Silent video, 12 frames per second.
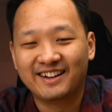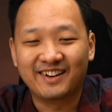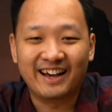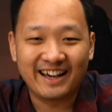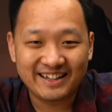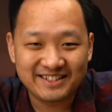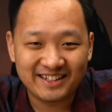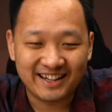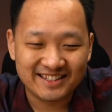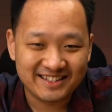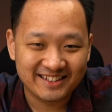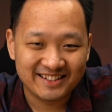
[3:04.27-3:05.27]
Oh, I actually
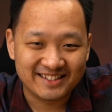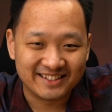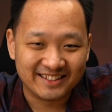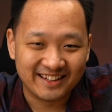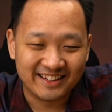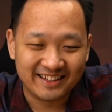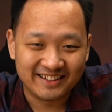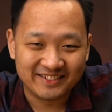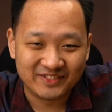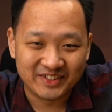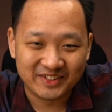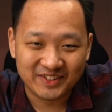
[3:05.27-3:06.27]
answered this in another
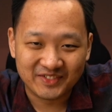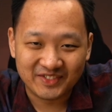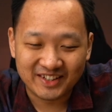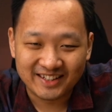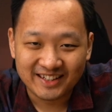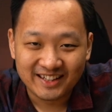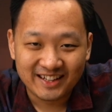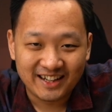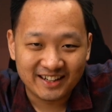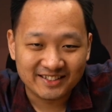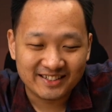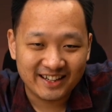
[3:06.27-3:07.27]
video, but
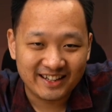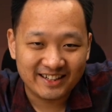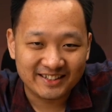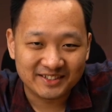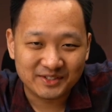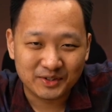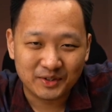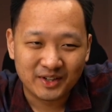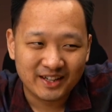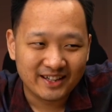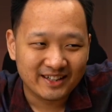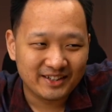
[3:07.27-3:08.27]
I'll say it here also.
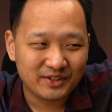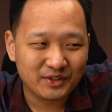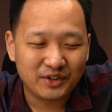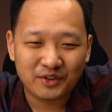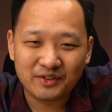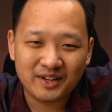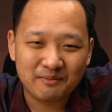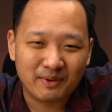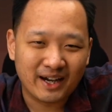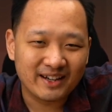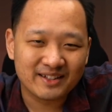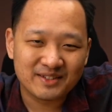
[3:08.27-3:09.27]
You're not really
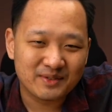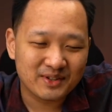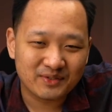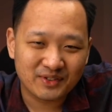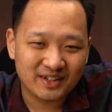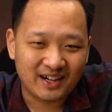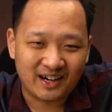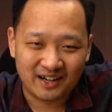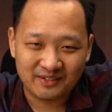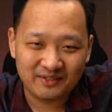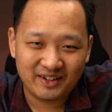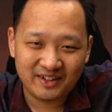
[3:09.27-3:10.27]
buying the Switch for the
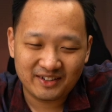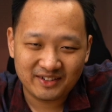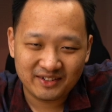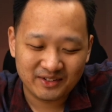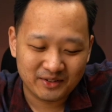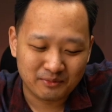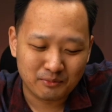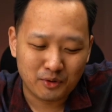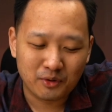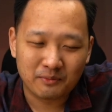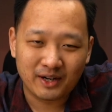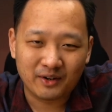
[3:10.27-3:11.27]
hardware, you're
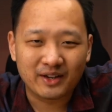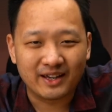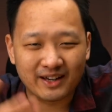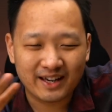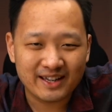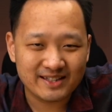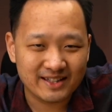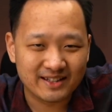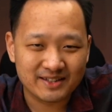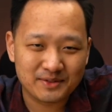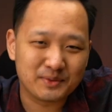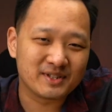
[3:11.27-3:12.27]
more buying... Okay, I guess in
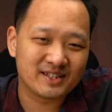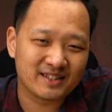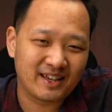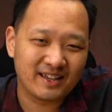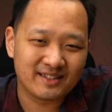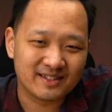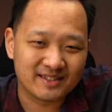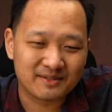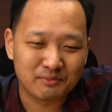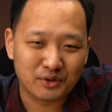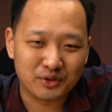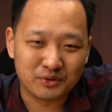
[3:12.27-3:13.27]
the Switch's case, it's
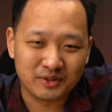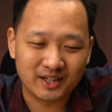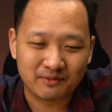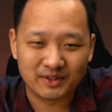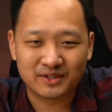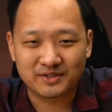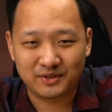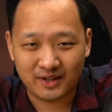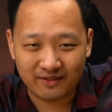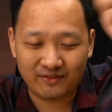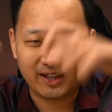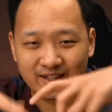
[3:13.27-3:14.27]
more unique because you
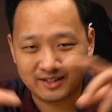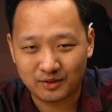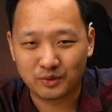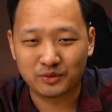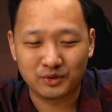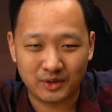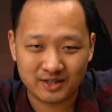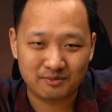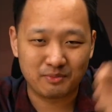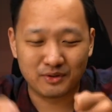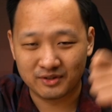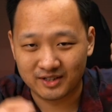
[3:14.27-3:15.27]
have like the whole new
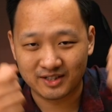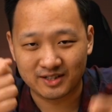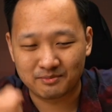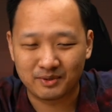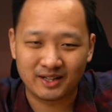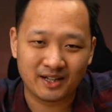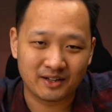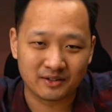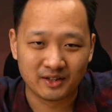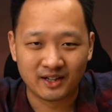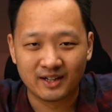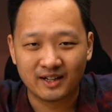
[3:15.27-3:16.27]
experience, but now